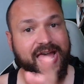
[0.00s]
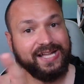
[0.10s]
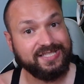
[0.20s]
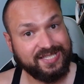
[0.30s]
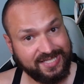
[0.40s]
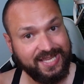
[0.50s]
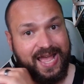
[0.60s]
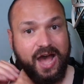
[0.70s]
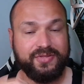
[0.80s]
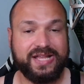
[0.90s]
and see
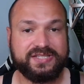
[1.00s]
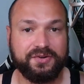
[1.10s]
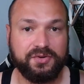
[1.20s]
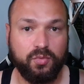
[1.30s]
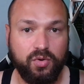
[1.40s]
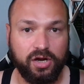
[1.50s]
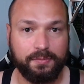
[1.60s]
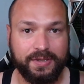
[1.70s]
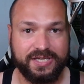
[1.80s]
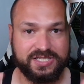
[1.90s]
how that's going to work.
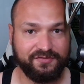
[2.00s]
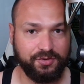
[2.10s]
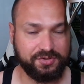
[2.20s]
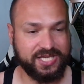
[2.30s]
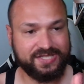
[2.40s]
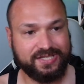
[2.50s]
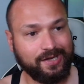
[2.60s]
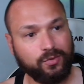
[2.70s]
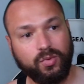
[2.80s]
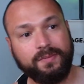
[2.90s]
Because if you're testing
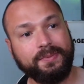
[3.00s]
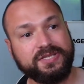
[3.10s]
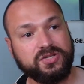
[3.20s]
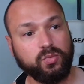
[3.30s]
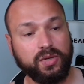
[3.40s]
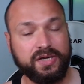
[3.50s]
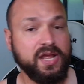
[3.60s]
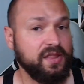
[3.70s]
on one piece of wood